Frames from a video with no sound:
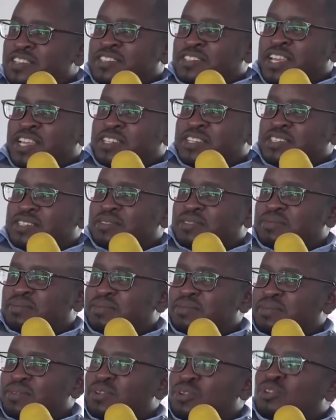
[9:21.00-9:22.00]
it
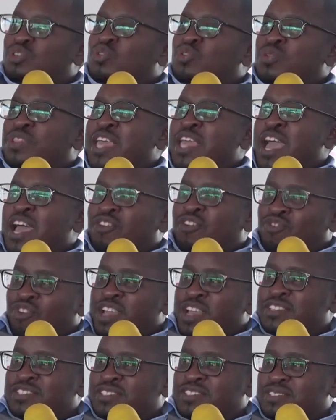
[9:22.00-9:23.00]
to the
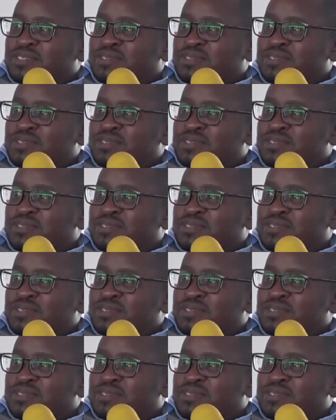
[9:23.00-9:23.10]
address